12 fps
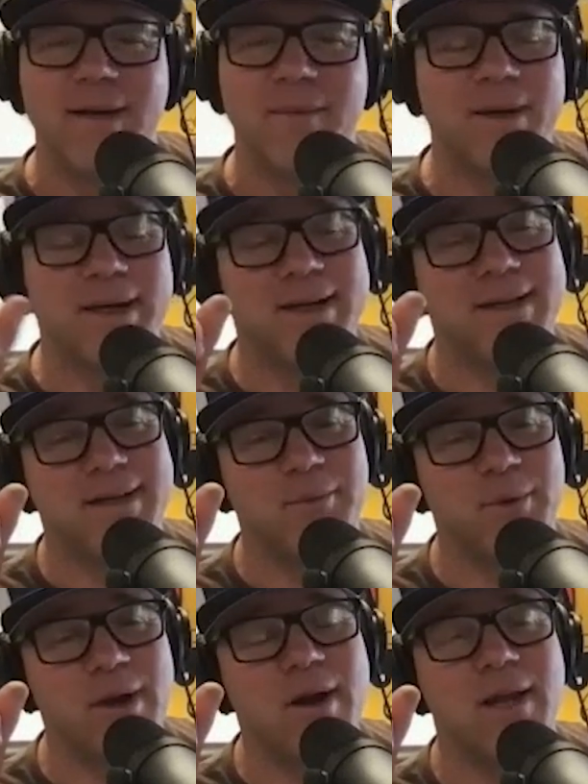But
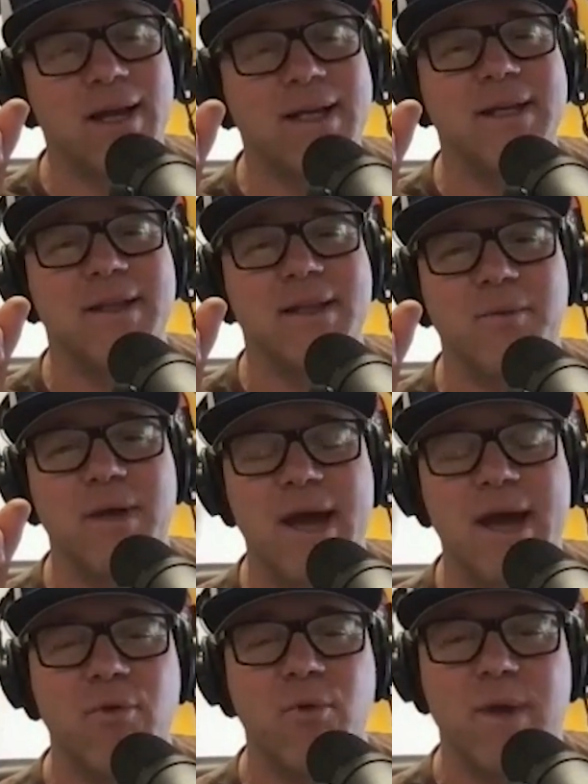we are lucky that we
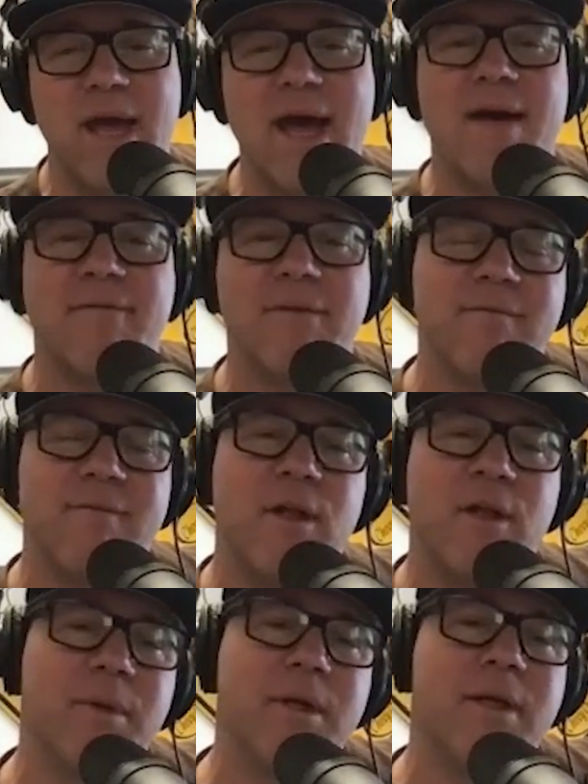have what we have and the
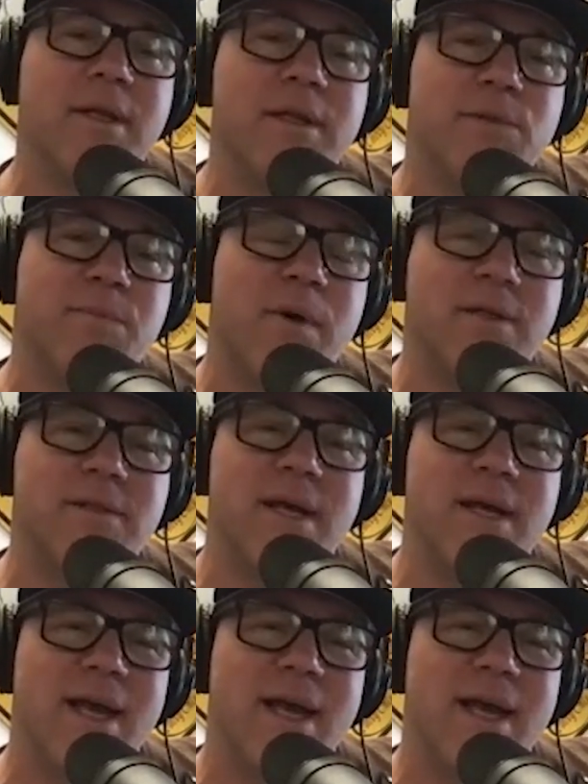availability of these parts.